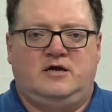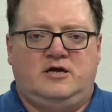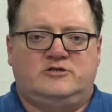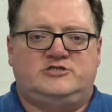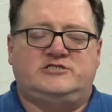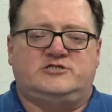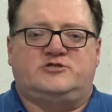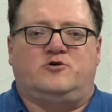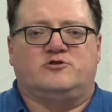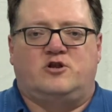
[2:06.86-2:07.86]
Jesus
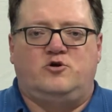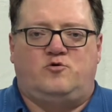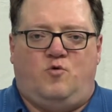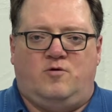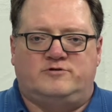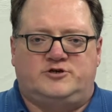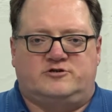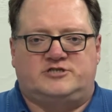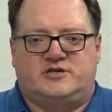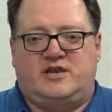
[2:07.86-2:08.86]
told the lukewarm
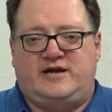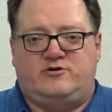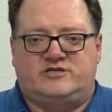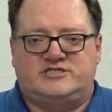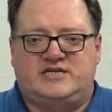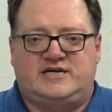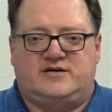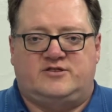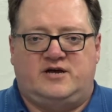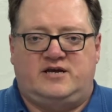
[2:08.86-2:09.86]
church at
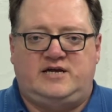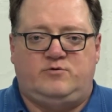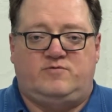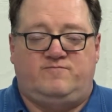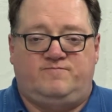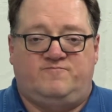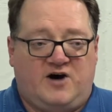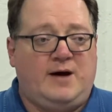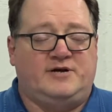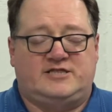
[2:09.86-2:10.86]
Laodicea that he would
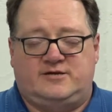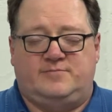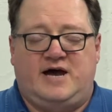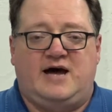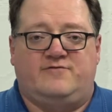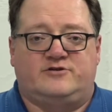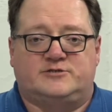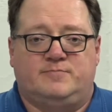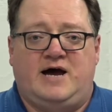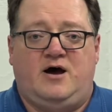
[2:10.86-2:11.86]
vomit them out of
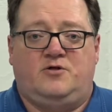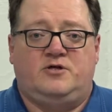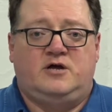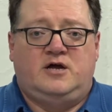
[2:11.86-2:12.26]
his mouth.